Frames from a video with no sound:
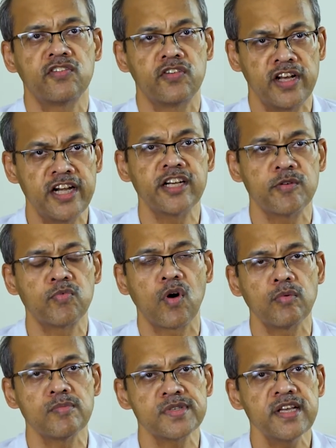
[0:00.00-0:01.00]
related
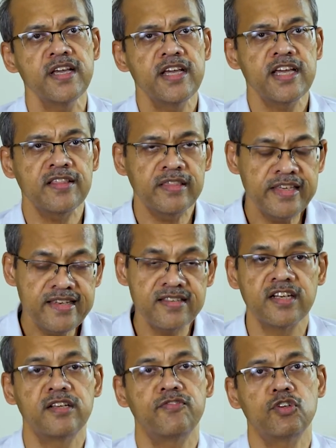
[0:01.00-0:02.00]
problems, in these
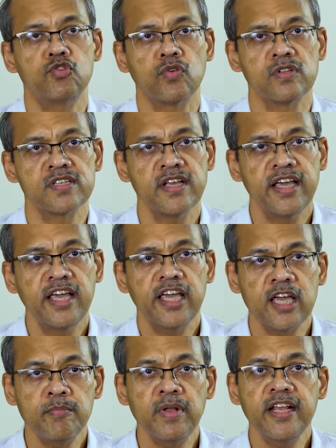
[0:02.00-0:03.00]
individuals,
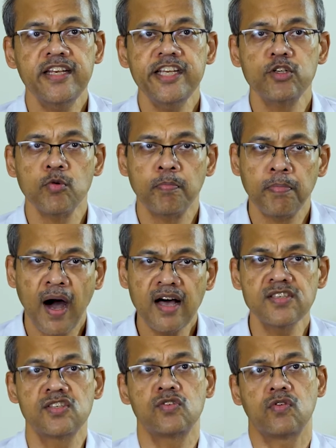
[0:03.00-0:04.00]
ability to
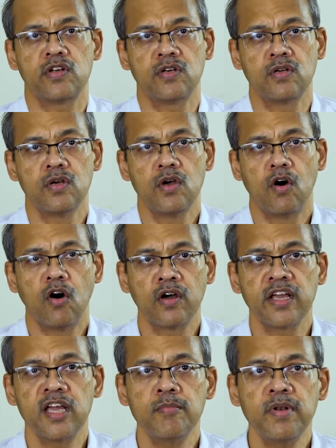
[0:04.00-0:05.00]
pass urine or
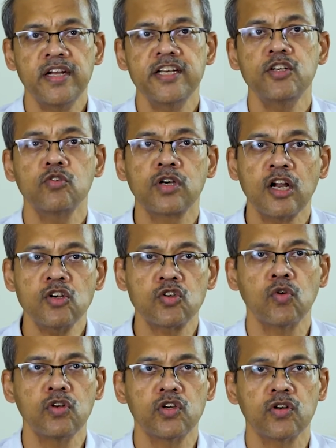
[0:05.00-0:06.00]
ability to
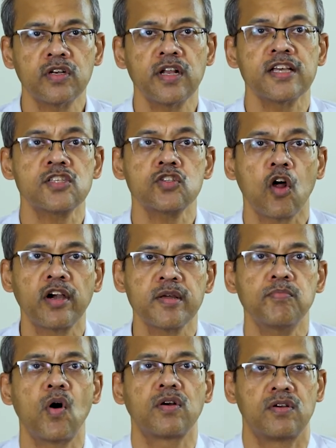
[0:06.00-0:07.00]
control urine is not
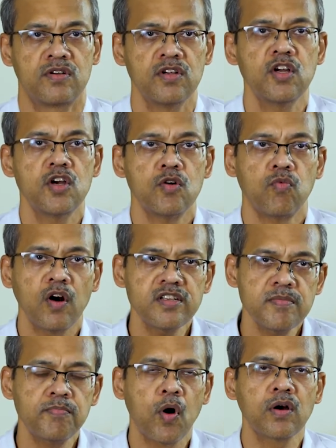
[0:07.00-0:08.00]
important. What's
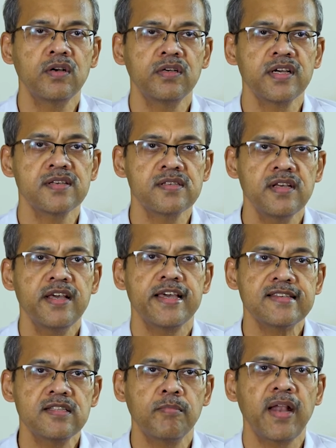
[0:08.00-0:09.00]
important
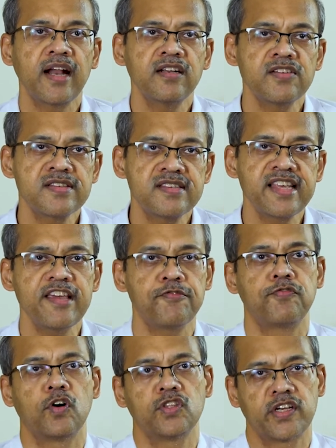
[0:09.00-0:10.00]
is the bladder safe
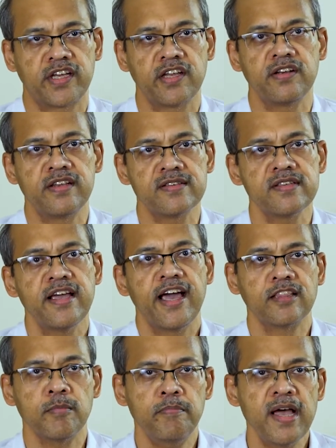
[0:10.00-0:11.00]
for the kidneys?
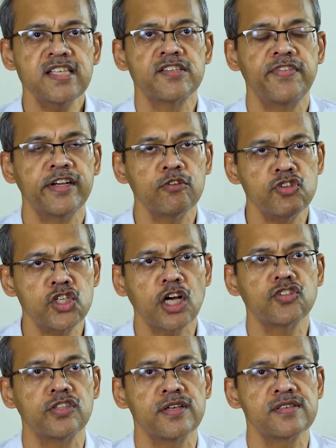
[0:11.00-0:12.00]
And the best way to
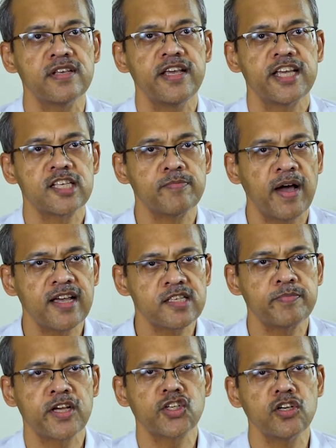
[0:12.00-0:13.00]
judge this is by a
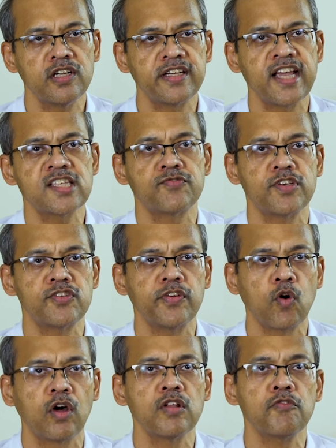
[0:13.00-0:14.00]
special test, which we
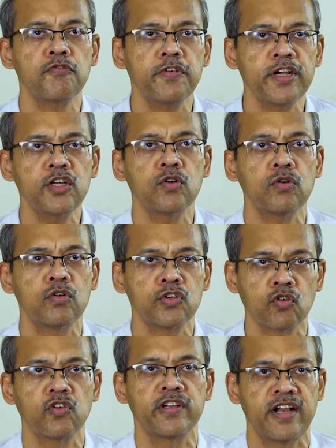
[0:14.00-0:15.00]
call a video
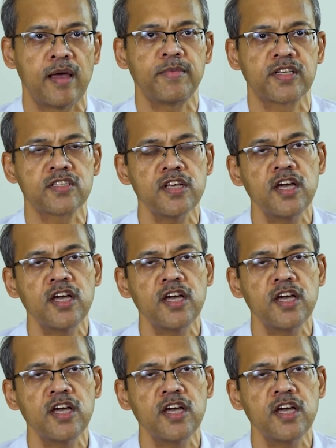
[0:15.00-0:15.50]
urodynamics,